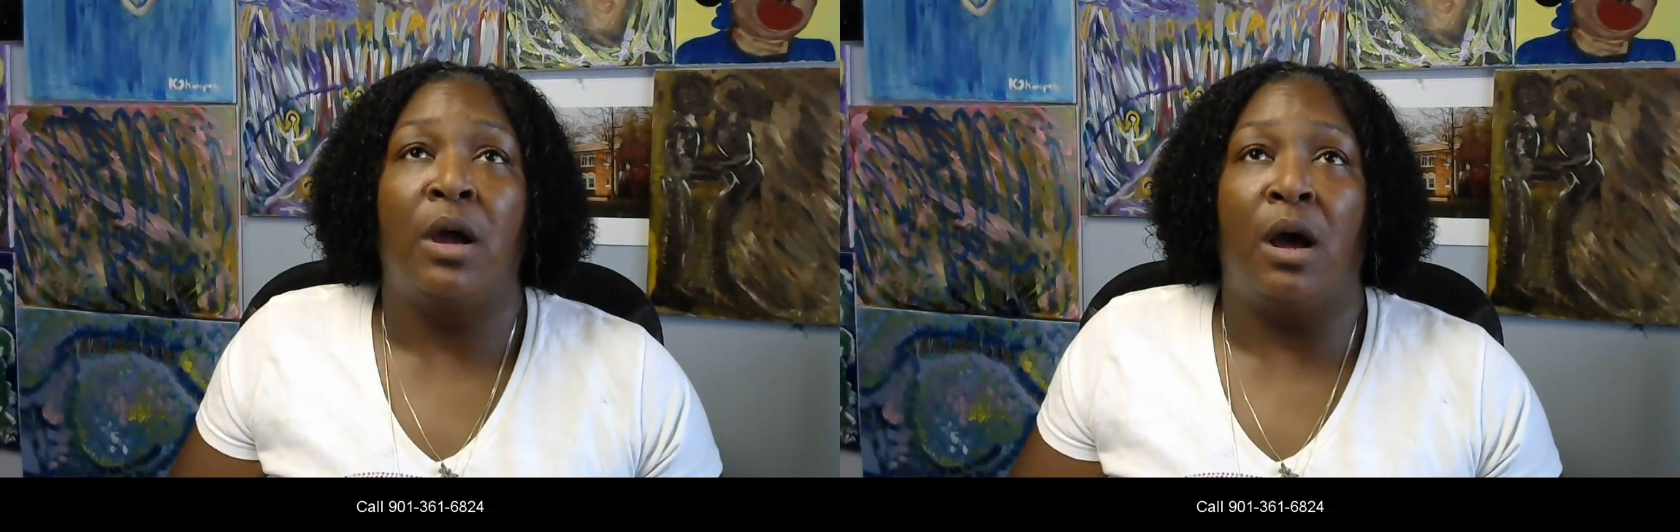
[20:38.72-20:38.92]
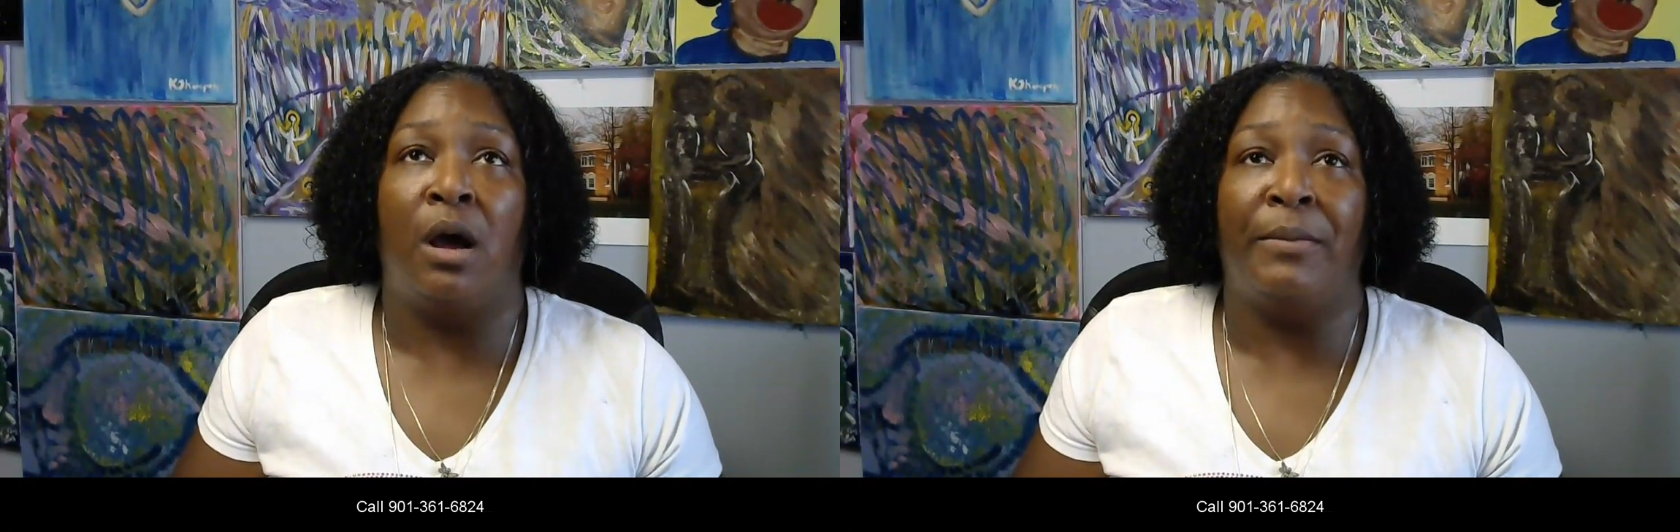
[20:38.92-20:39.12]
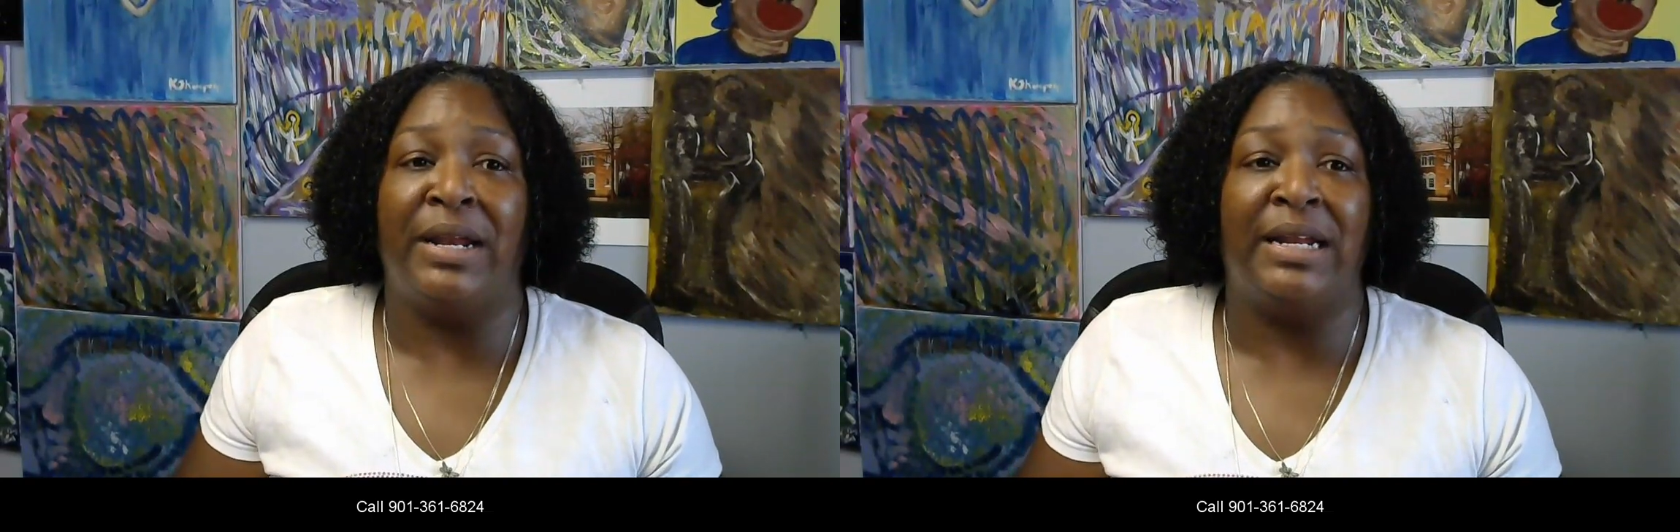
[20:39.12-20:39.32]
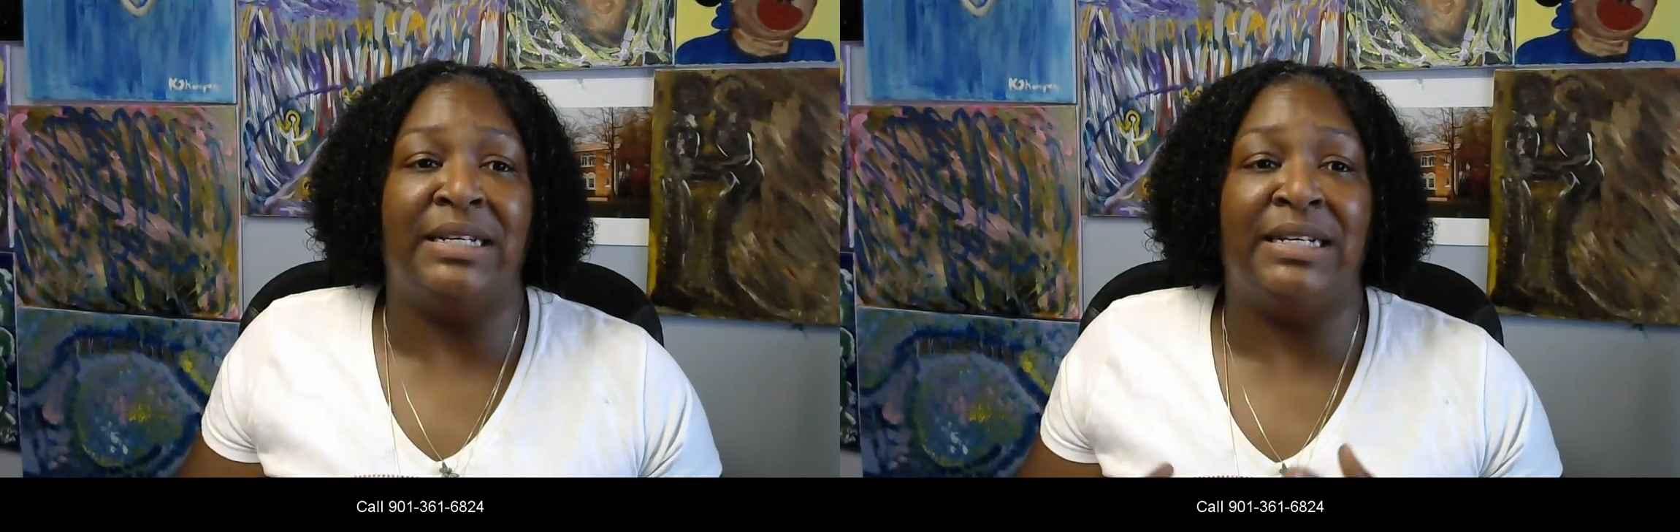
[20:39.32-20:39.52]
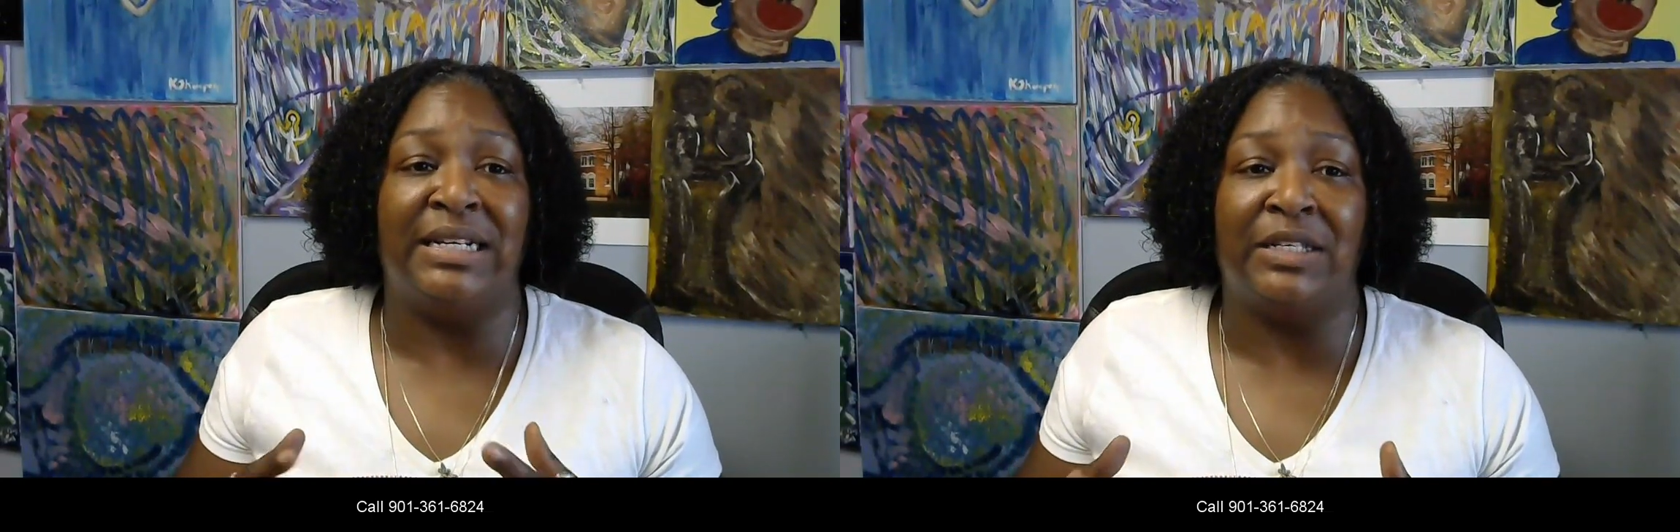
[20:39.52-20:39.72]
And
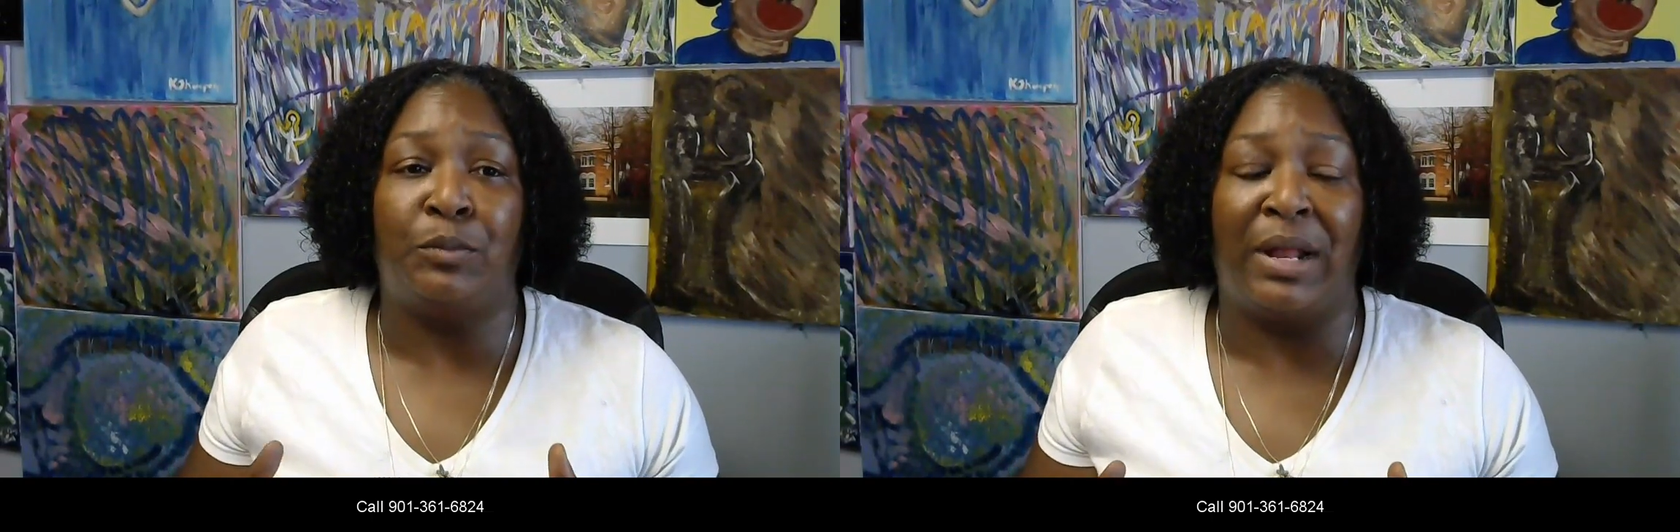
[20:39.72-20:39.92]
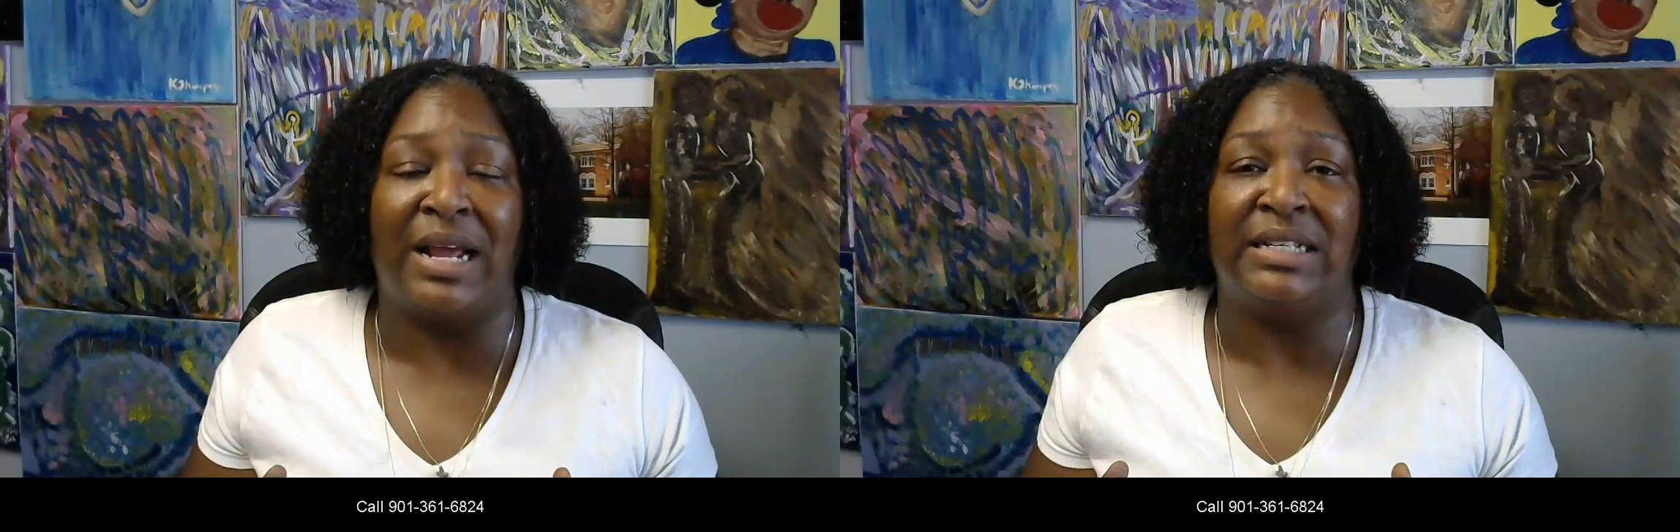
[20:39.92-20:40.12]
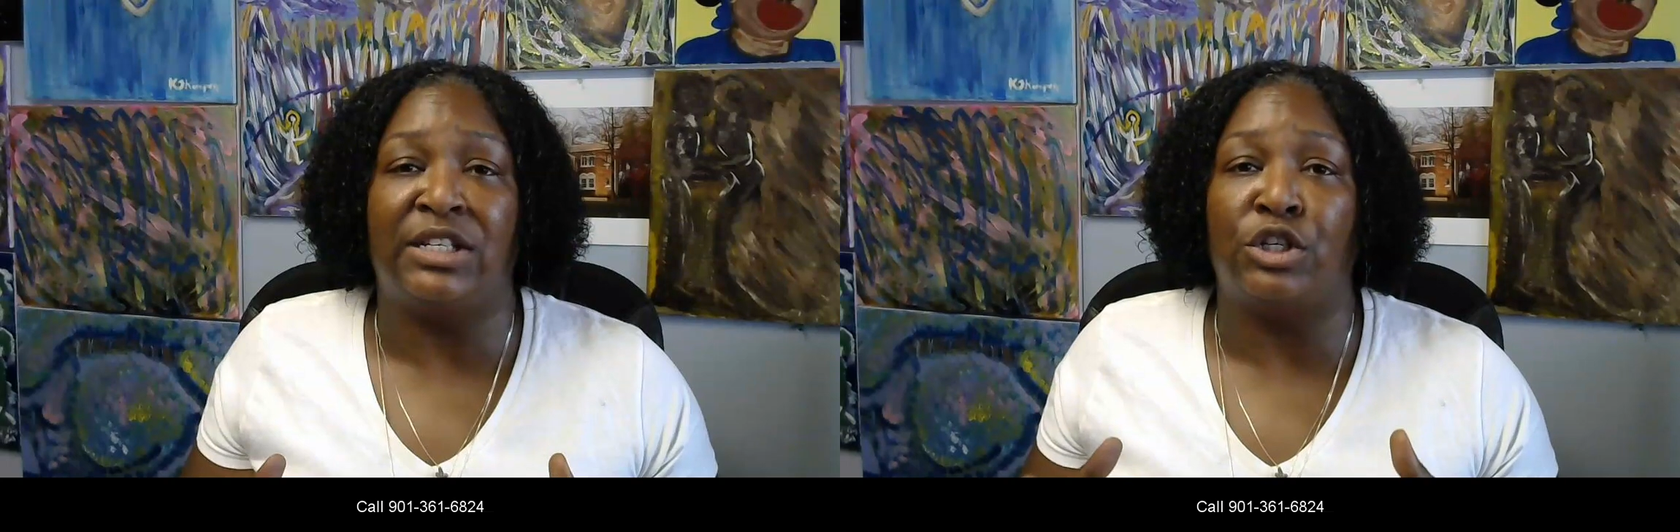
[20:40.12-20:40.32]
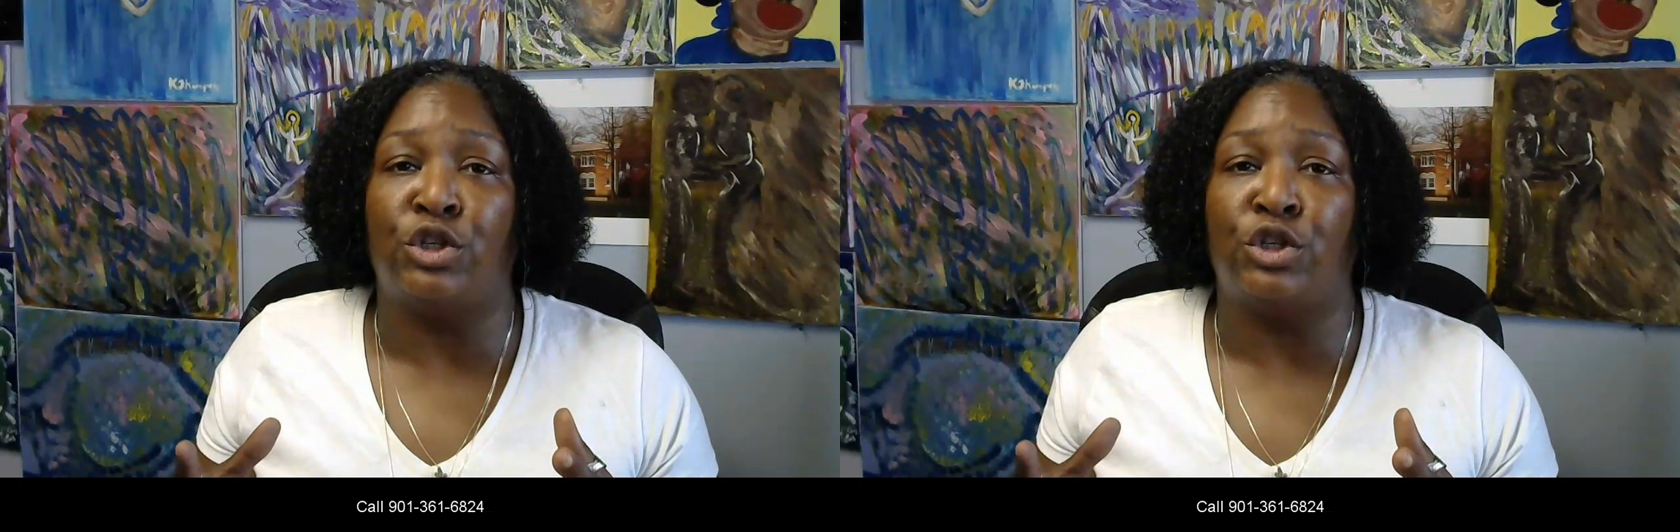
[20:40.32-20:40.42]
it displaced